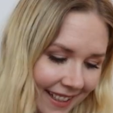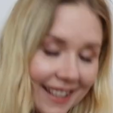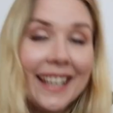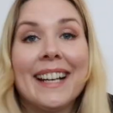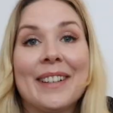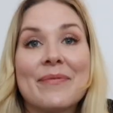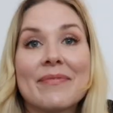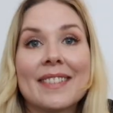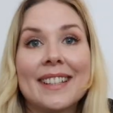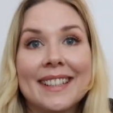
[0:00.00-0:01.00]
Yeah.
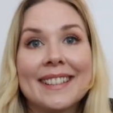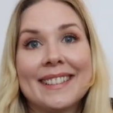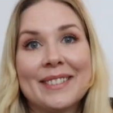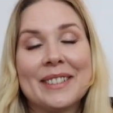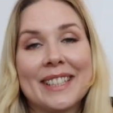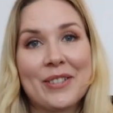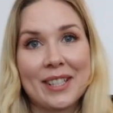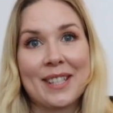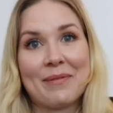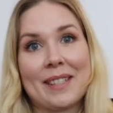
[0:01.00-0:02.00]
We
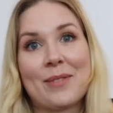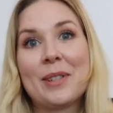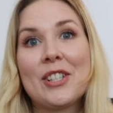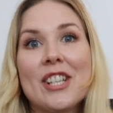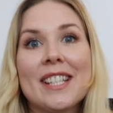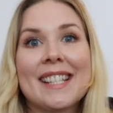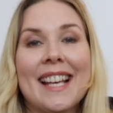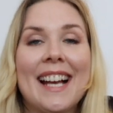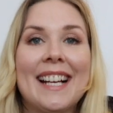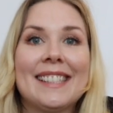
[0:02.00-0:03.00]
dress up as witches
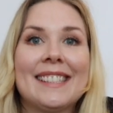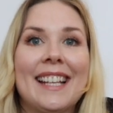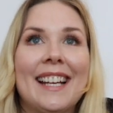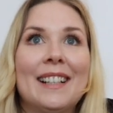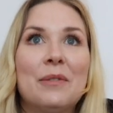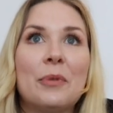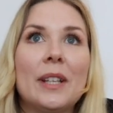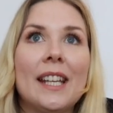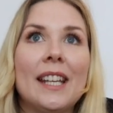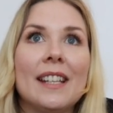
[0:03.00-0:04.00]
and
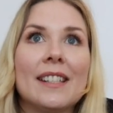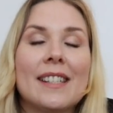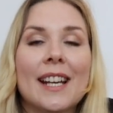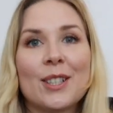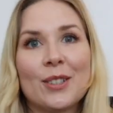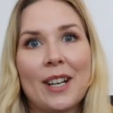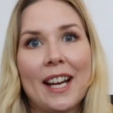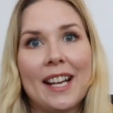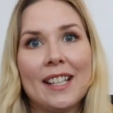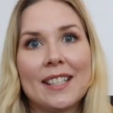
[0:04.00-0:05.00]
we
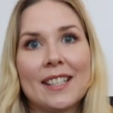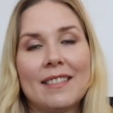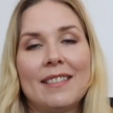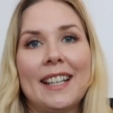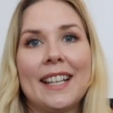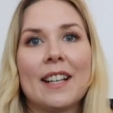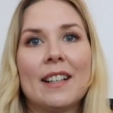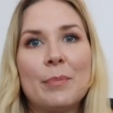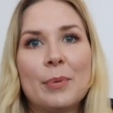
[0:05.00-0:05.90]
decorate like a